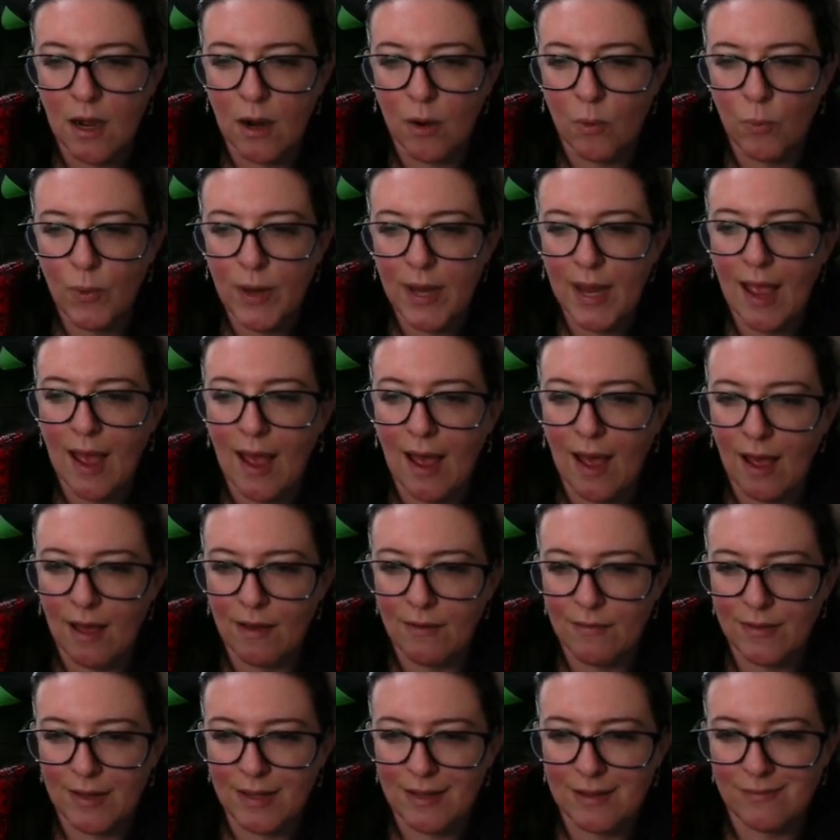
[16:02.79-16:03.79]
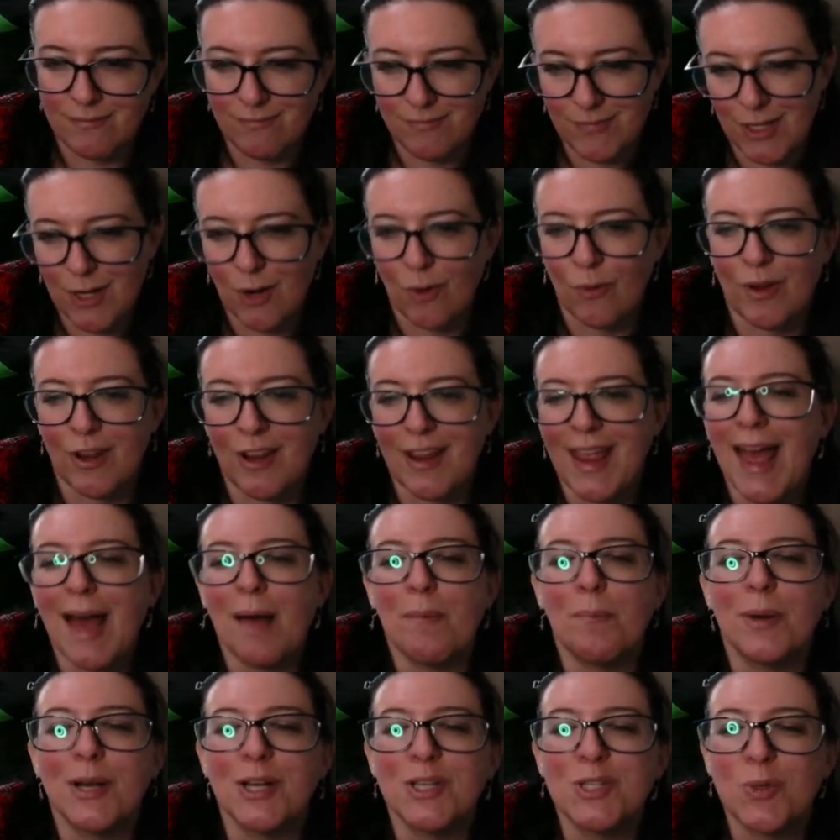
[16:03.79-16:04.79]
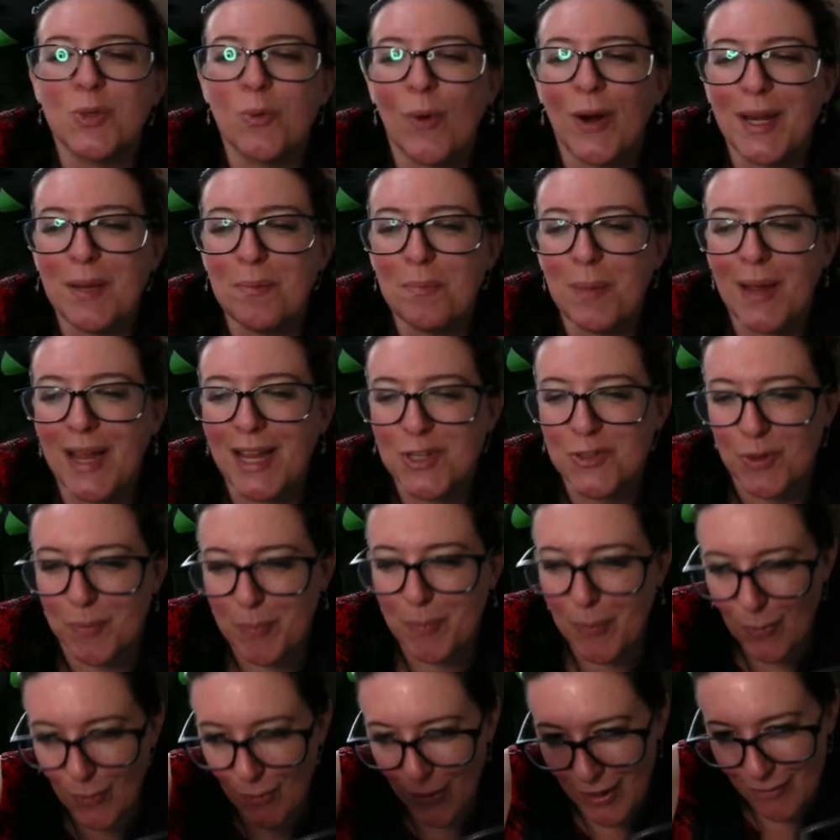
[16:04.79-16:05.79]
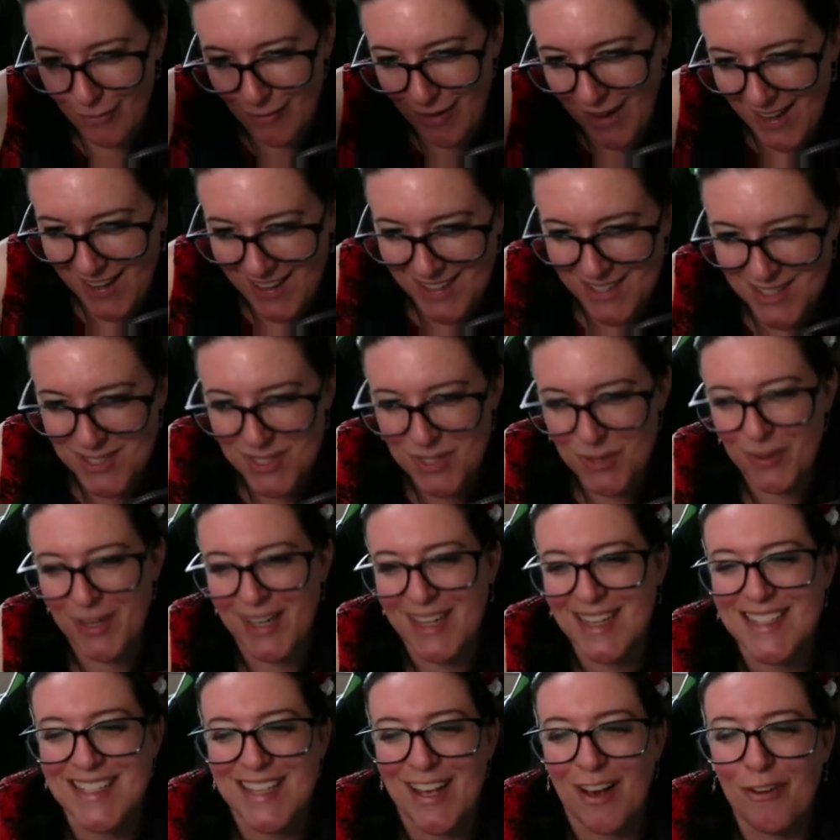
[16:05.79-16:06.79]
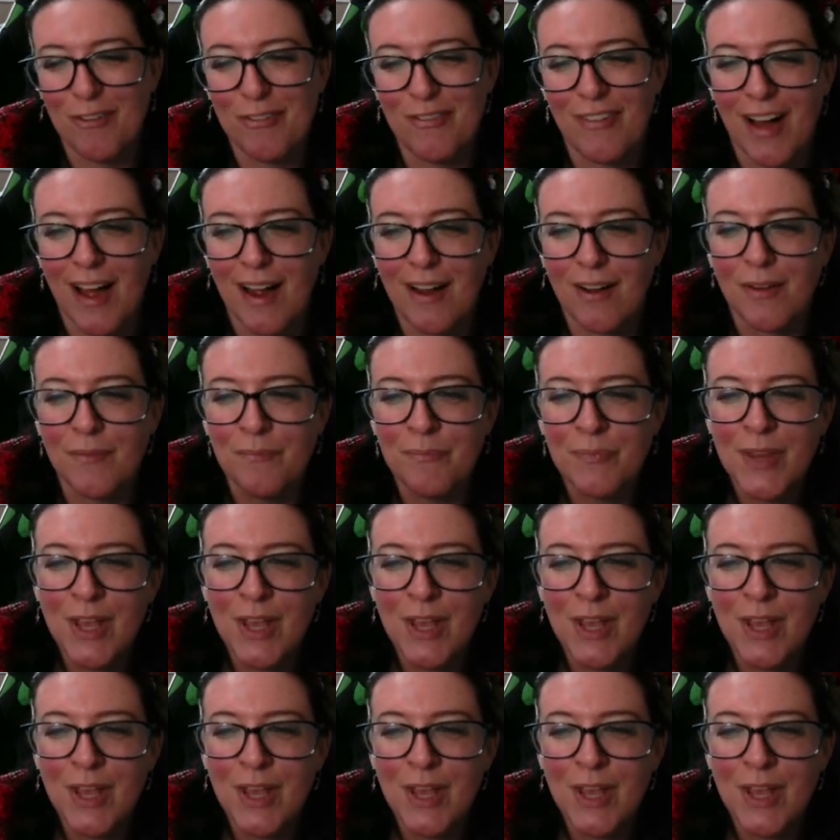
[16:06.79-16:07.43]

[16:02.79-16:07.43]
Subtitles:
we have, you can't put a 20-page report right into an Excel file.